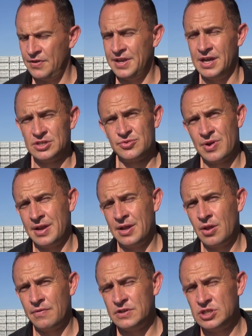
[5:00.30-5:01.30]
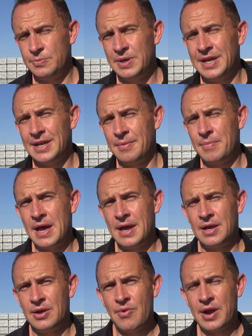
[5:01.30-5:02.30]
he does run, he'll obviously be getting
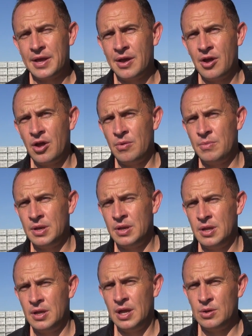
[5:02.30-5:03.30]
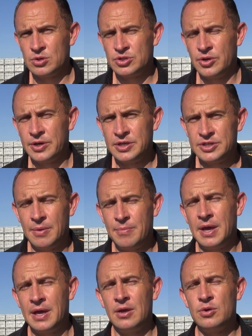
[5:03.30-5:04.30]
back and running home, and he looks like he's come
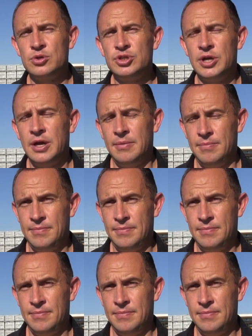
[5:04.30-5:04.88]
back in good shape.